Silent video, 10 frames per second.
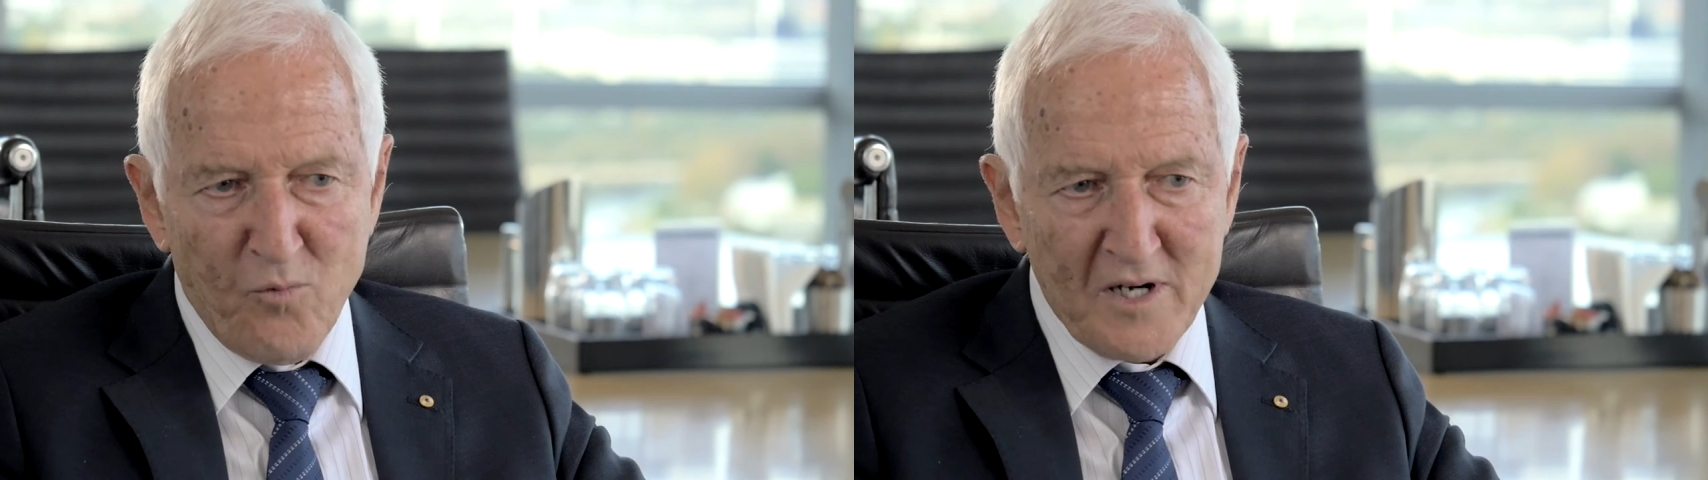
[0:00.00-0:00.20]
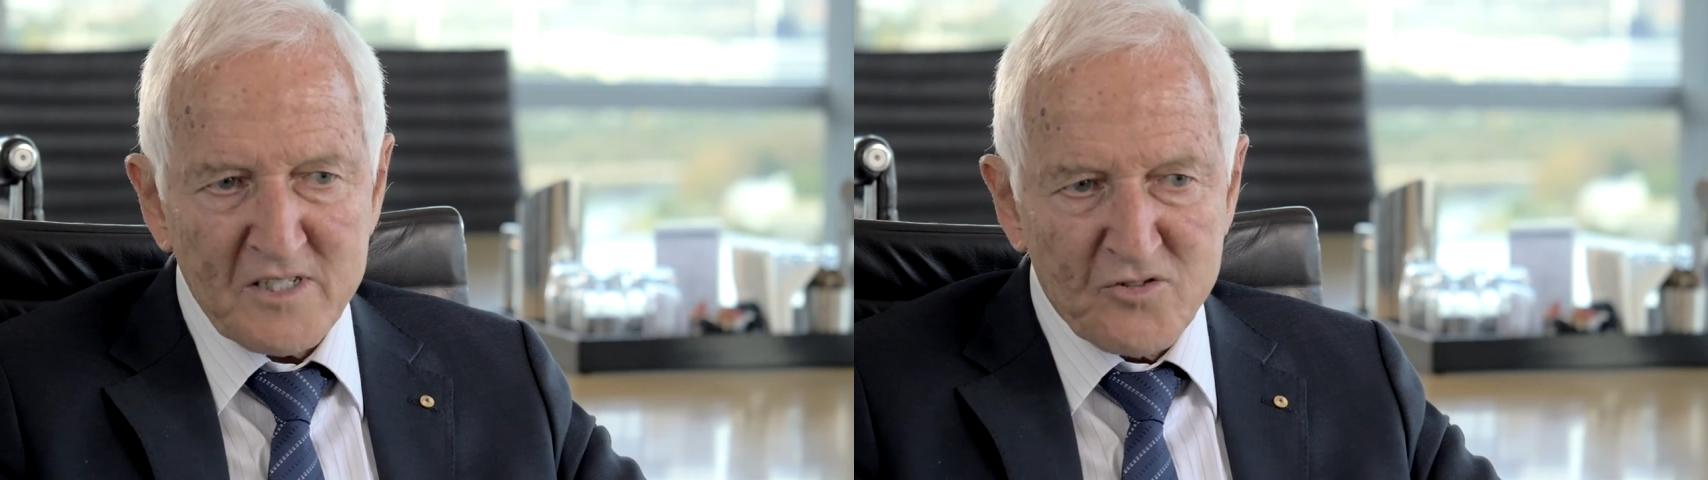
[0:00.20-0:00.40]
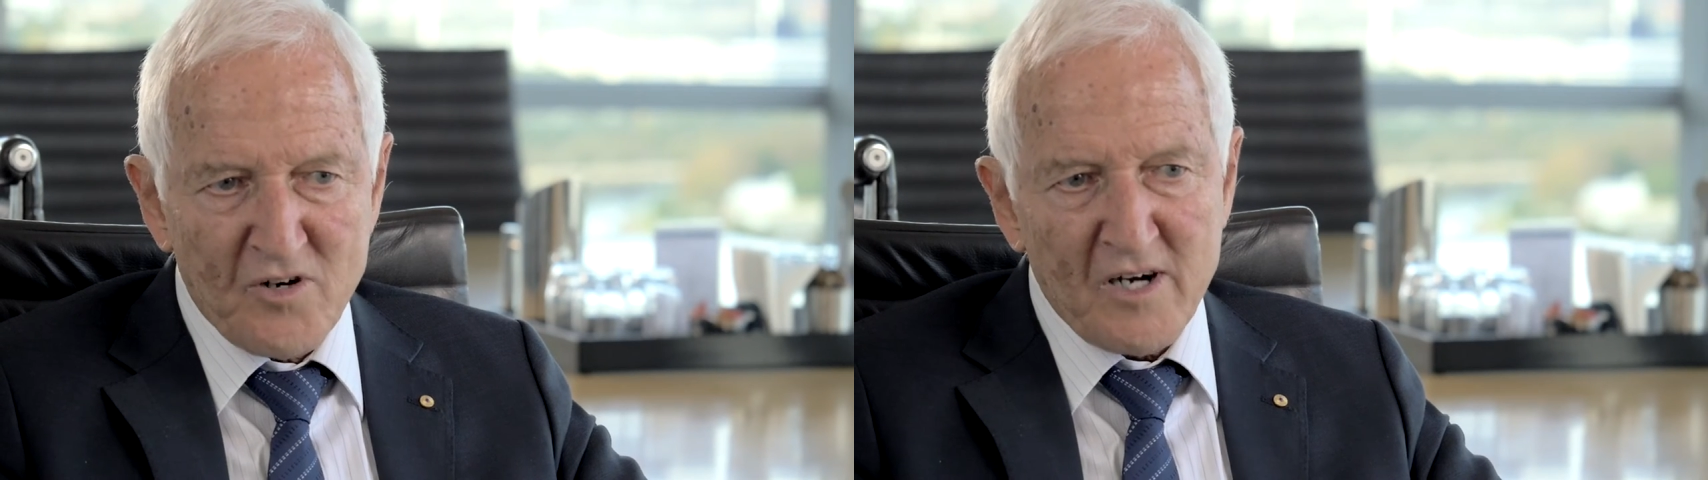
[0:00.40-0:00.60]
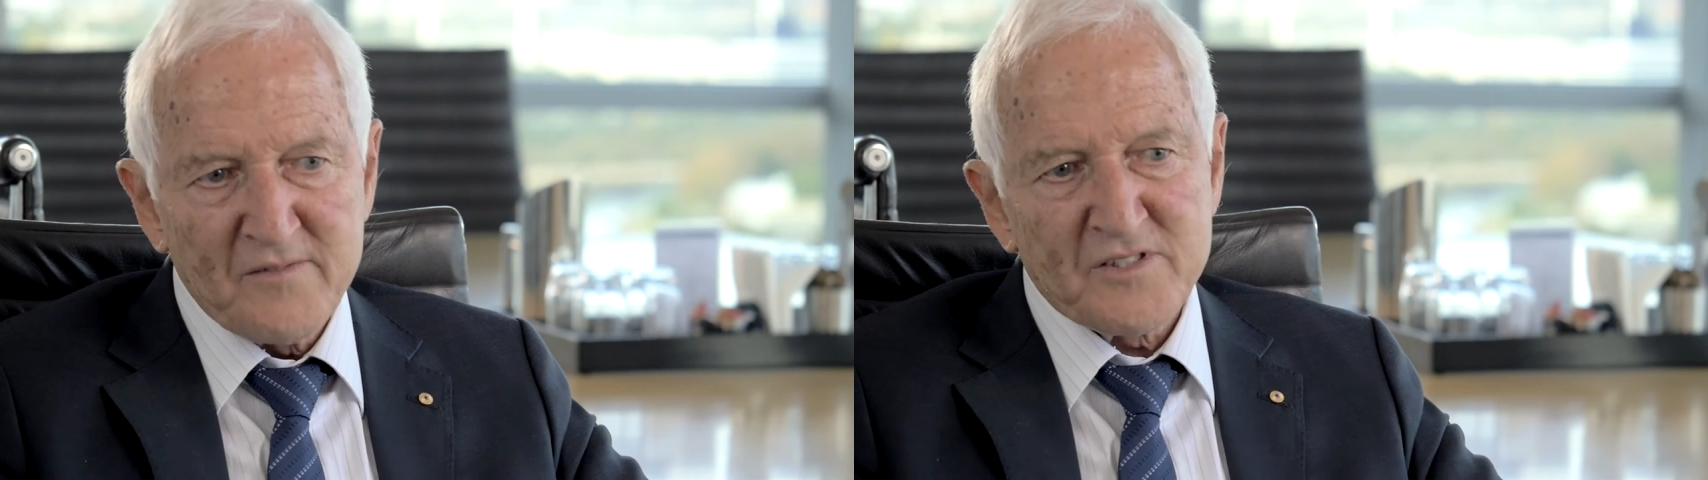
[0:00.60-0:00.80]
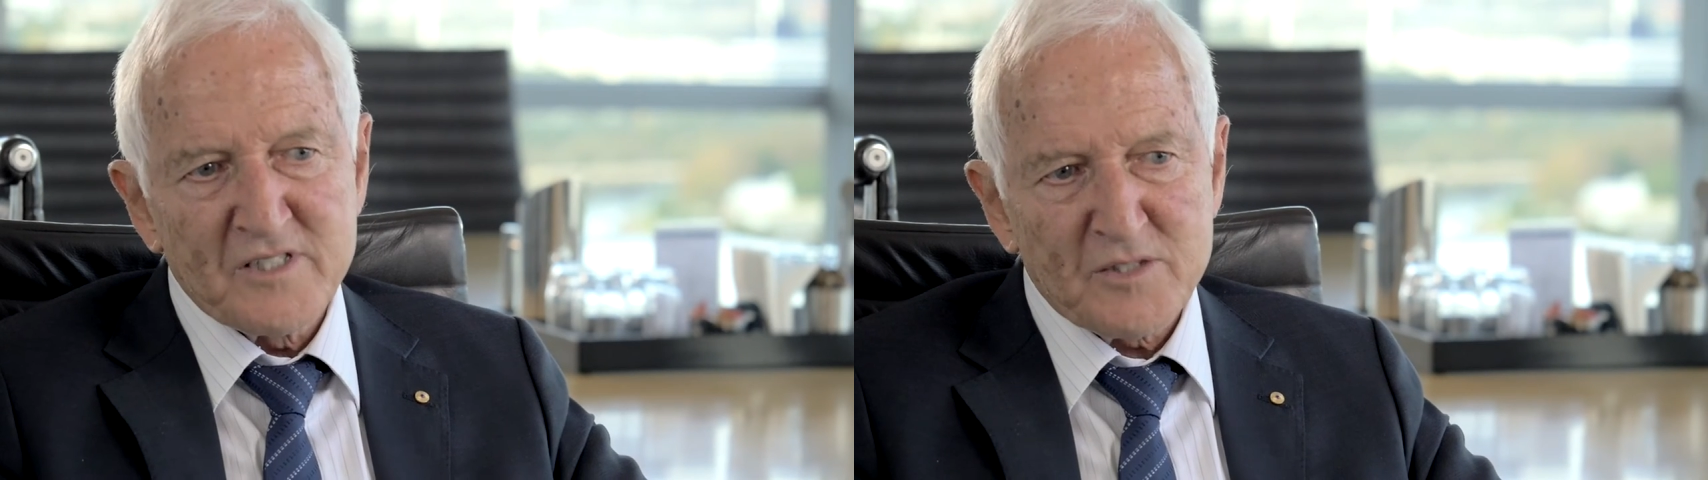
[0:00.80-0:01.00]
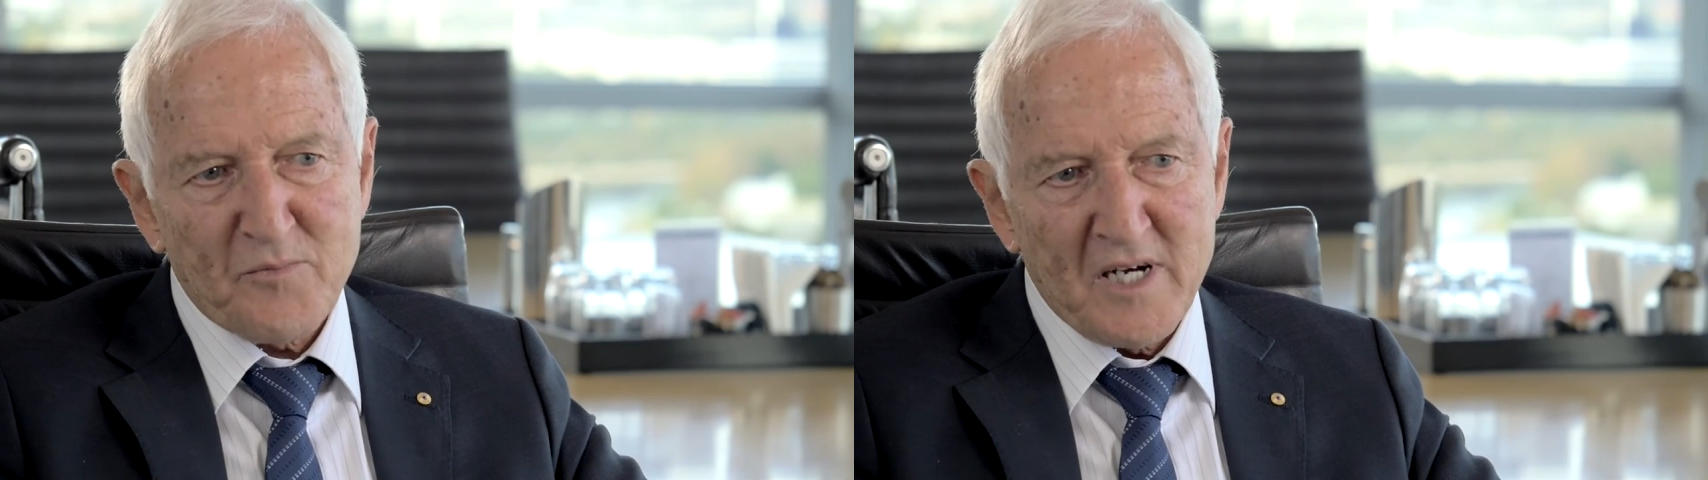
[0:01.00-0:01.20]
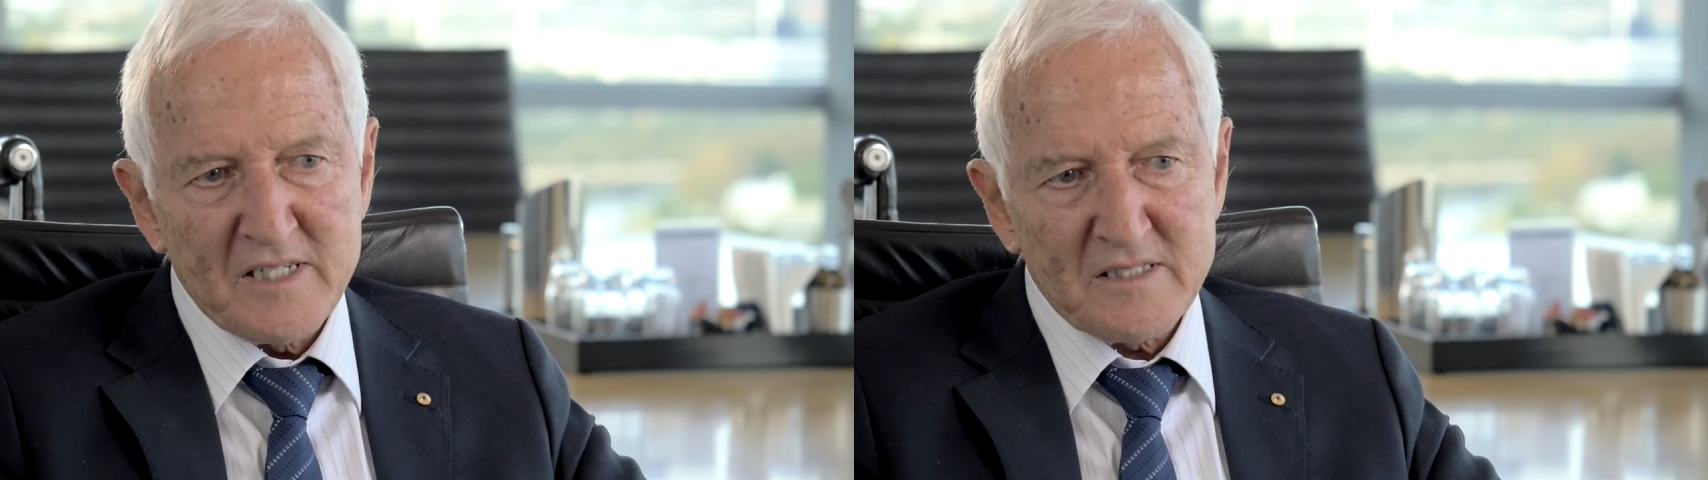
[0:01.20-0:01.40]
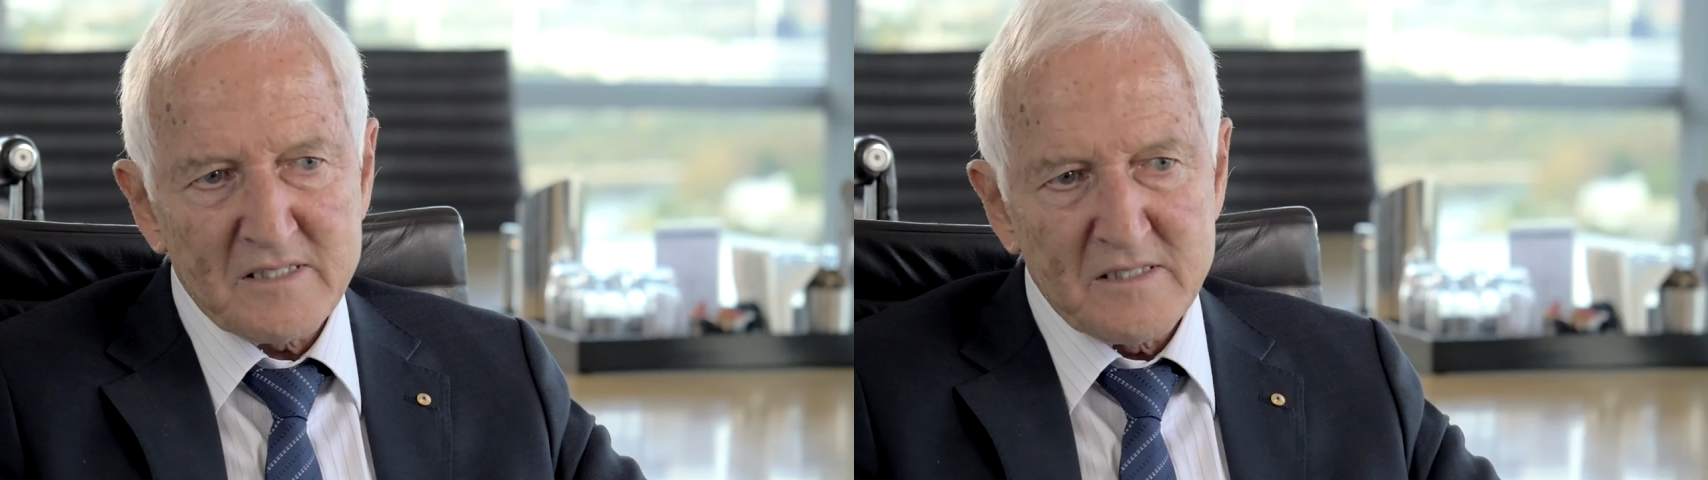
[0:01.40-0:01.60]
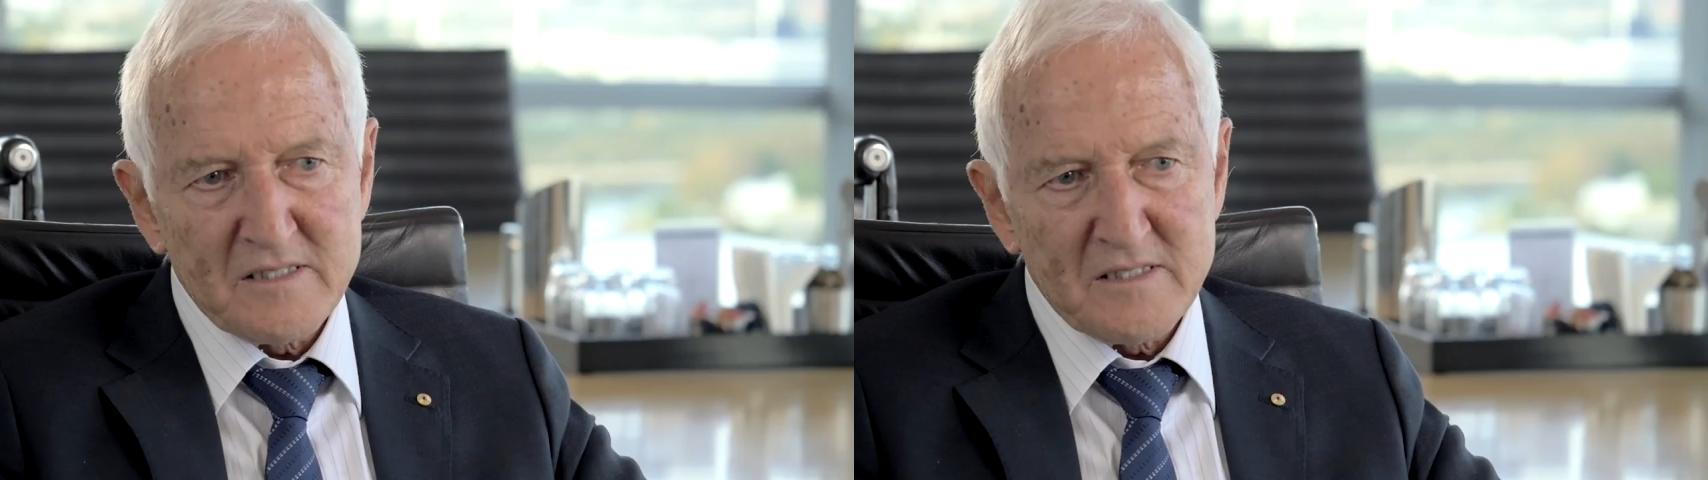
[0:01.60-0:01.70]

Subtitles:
what drives this place.